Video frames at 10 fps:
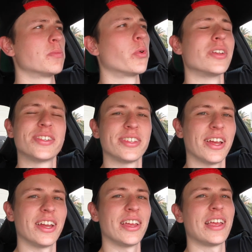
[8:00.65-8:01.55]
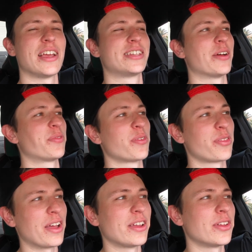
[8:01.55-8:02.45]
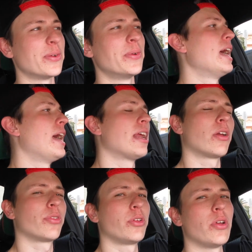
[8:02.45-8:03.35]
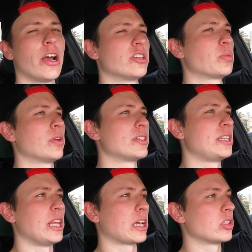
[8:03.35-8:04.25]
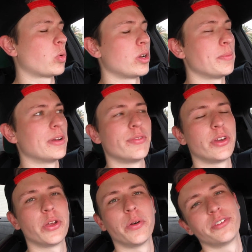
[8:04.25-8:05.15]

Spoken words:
more to say except for thank you, and I don't think you guys want to see like a 20-minute video of